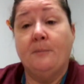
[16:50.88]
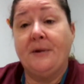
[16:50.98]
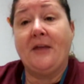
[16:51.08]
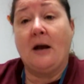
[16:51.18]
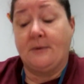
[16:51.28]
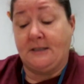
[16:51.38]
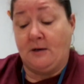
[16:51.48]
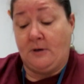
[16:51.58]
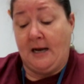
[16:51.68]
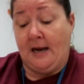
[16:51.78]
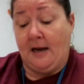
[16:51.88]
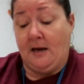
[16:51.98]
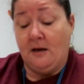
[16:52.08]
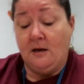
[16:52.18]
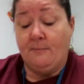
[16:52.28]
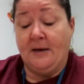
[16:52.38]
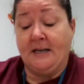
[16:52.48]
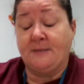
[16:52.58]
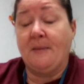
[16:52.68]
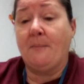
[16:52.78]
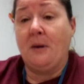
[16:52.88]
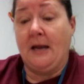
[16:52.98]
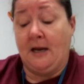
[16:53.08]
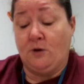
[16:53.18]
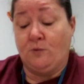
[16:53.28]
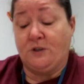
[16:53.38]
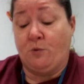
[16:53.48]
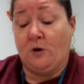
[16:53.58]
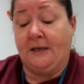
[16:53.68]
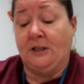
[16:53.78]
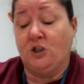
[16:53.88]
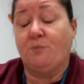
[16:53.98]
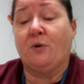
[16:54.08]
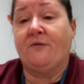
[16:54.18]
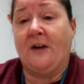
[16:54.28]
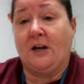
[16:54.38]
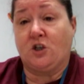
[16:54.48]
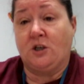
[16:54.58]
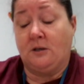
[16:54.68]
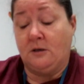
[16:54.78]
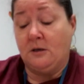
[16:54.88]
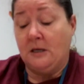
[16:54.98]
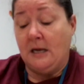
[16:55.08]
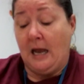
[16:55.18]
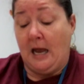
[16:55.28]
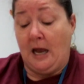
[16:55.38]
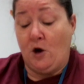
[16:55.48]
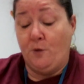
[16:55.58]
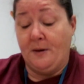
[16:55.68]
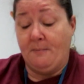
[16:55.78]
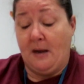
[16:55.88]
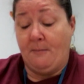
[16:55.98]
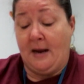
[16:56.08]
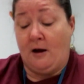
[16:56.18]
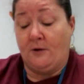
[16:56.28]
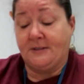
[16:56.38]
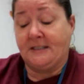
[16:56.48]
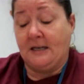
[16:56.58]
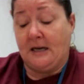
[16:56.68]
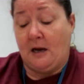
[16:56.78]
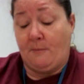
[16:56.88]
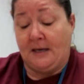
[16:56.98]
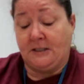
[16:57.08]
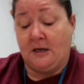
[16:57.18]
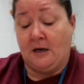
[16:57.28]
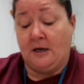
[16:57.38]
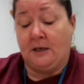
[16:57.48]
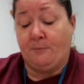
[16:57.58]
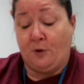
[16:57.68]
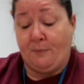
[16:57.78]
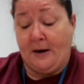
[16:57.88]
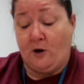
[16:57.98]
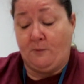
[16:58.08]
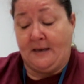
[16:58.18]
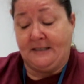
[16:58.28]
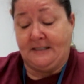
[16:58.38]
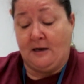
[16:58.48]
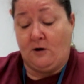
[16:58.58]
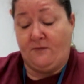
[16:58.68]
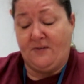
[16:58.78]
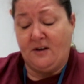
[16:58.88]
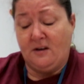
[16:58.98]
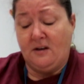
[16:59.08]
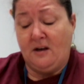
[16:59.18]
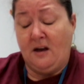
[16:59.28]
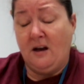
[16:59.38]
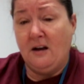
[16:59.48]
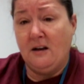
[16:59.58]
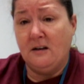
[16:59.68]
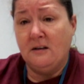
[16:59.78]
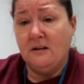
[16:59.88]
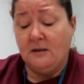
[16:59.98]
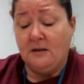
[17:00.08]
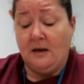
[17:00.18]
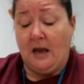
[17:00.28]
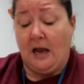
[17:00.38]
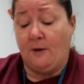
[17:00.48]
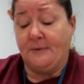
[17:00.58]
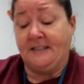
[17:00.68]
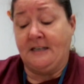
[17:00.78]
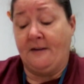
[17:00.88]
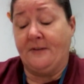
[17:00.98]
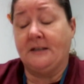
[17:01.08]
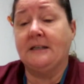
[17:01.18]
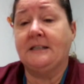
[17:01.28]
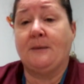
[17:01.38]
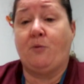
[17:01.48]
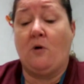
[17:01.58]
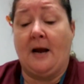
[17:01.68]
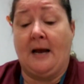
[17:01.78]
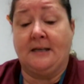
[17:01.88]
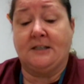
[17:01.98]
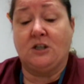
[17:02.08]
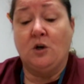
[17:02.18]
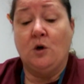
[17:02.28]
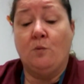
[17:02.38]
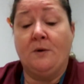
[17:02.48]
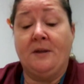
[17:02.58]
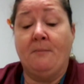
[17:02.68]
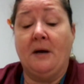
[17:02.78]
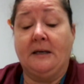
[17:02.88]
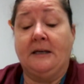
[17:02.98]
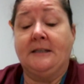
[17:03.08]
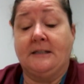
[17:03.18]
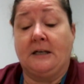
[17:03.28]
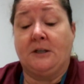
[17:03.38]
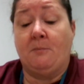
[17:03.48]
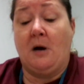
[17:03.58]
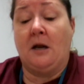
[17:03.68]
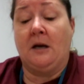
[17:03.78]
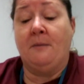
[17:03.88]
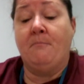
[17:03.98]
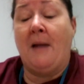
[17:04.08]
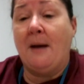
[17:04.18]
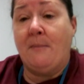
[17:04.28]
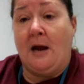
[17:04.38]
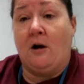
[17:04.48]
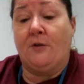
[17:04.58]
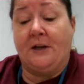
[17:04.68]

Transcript: But that was okay, because my plan was working to perfection. I opened my mouth, stuck out my tongue, and prepared myself. Huh? I was definitely surprised when the monkey stuck the bottle in my mouth